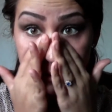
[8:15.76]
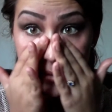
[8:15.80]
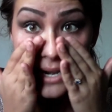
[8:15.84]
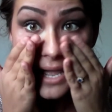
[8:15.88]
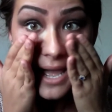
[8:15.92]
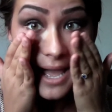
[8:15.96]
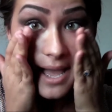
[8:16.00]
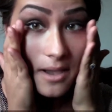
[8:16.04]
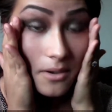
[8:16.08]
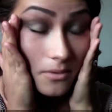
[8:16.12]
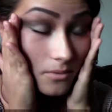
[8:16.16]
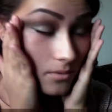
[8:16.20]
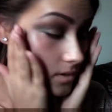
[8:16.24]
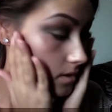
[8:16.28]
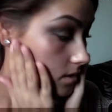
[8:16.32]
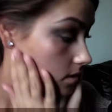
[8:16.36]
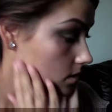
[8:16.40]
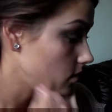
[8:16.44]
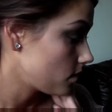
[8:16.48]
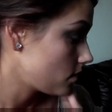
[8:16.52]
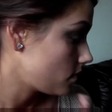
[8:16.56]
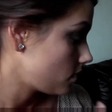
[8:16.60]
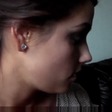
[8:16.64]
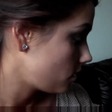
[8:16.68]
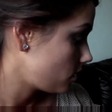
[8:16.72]
Now,
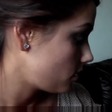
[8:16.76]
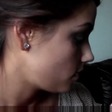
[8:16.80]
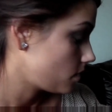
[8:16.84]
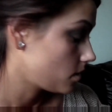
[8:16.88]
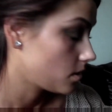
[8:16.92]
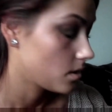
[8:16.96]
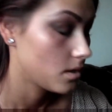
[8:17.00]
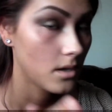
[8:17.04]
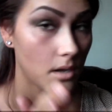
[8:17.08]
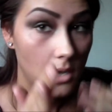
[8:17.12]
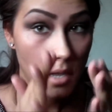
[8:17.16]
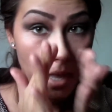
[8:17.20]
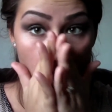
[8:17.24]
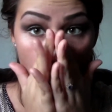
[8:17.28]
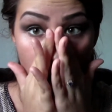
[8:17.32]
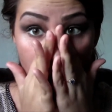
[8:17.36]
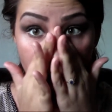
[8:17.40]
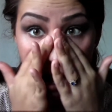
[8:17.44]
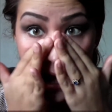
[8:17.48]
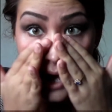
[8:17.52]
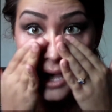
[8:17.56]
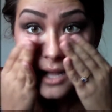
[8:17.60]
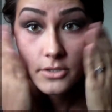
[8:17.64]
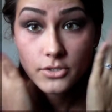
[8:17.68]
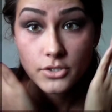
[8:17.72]

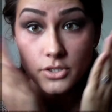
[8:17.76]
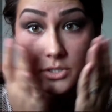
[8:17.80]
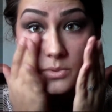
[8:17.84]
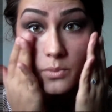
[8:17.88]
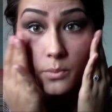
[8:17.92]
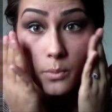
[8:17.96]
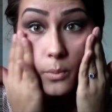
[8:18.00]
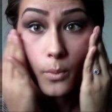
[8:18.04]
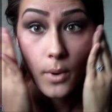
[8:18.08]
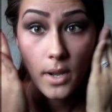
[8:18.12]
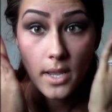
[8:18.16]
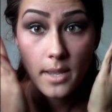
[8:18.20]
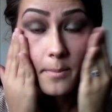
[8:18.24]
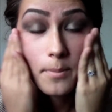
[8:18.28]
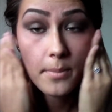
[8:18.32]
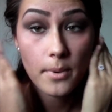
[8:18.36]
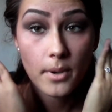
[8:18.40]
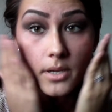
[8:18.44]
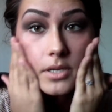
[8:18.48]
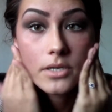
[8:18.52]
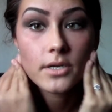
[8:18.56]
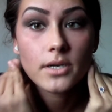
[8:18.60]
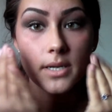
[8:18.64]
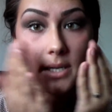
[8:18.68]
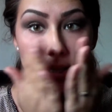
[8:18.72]
I'll just wipe
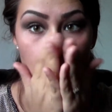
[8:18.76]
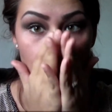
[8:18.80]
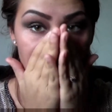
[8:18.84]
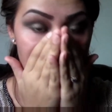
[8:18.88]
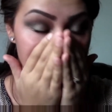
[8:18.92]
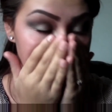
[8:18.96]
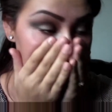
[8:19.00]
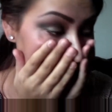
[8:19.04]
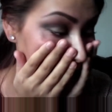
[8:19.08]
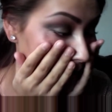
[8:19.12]
underneath